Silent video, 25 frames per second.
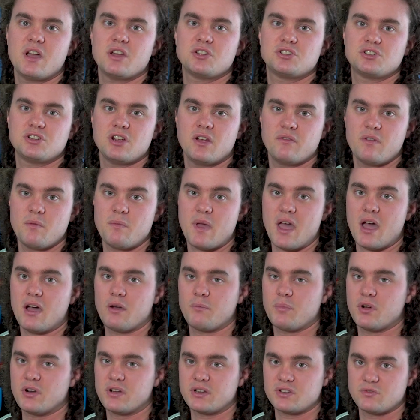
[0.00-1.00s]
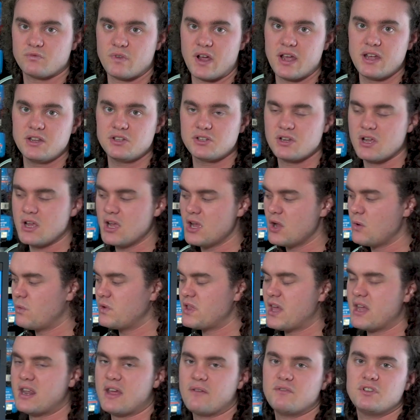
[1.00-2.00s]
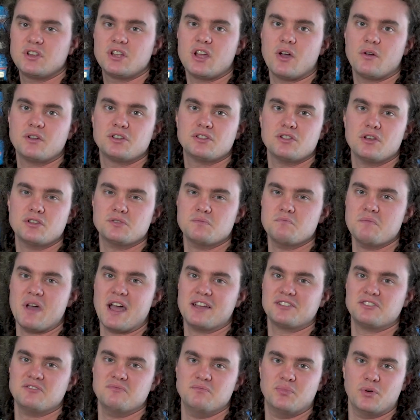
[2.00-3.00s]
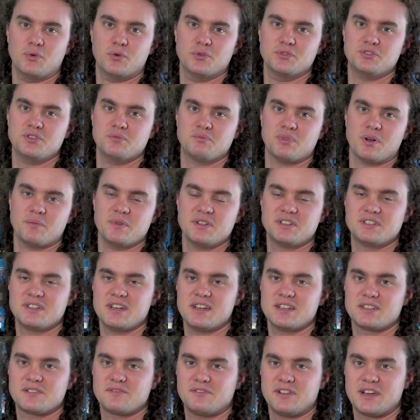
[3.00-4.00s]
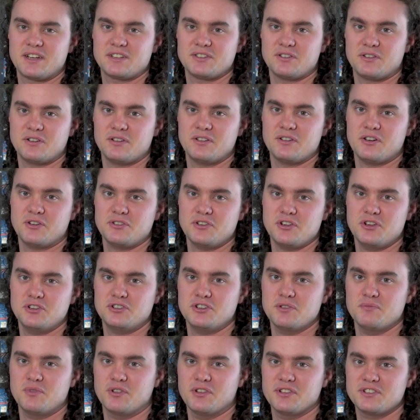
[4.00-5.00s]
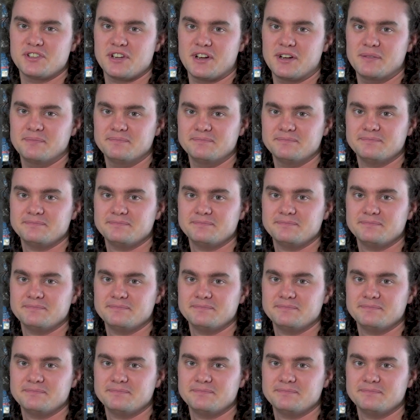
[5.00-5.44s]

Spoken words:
our Shervey Power Products range without having to go into those massive boards you probably see us flex on YouTube all the time.